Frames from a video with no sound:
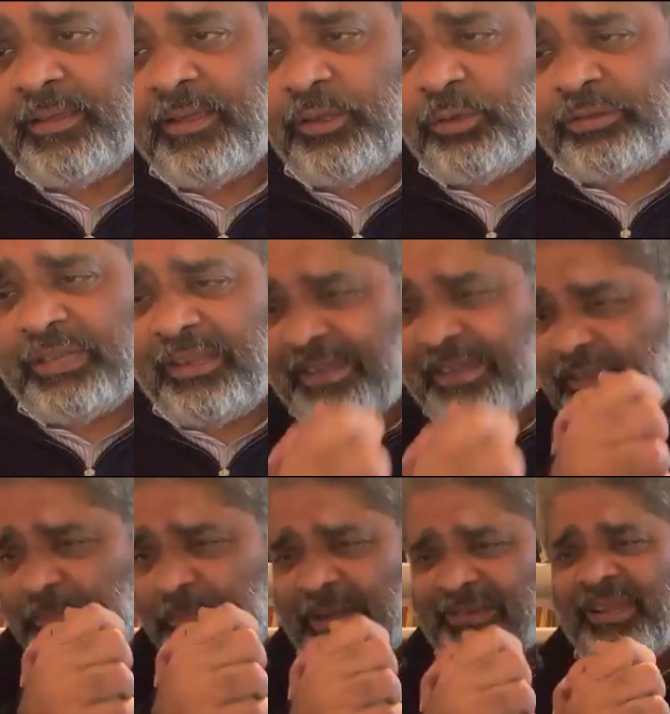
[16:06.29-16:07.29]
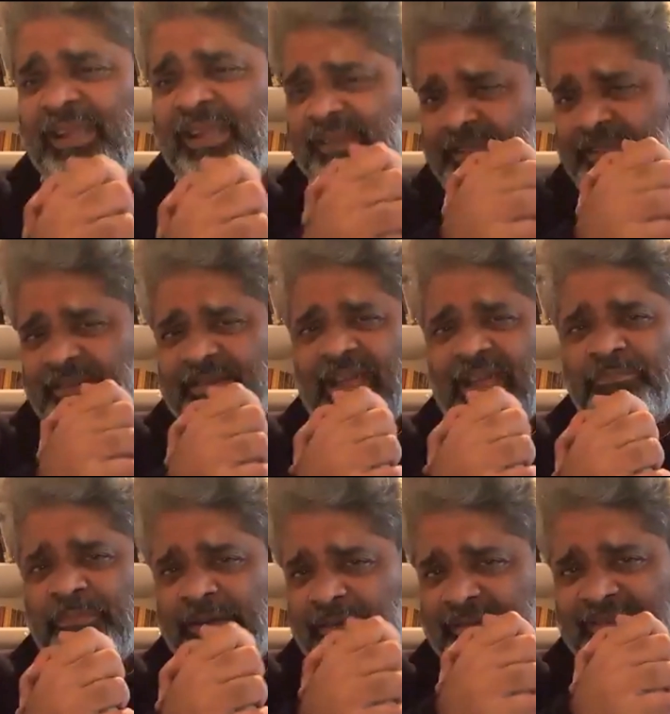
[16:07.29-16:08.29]
You seriously expect such
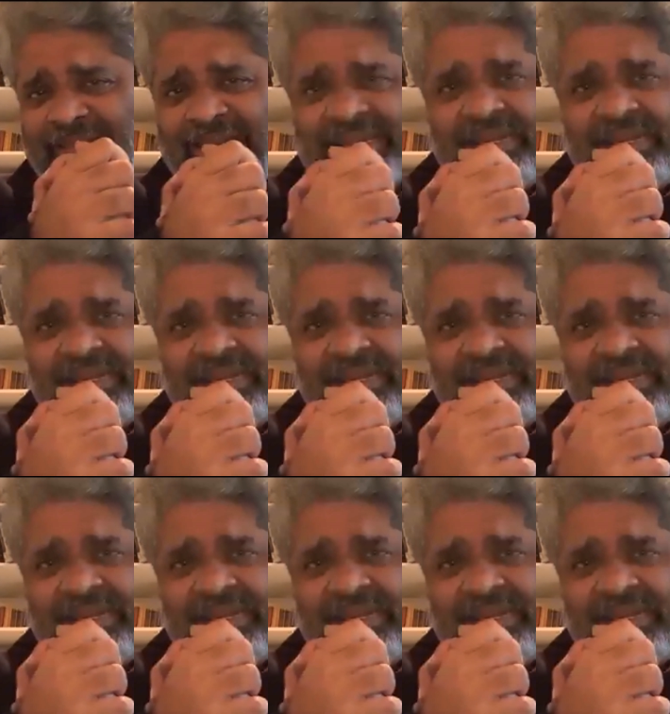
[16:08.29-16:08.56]
governments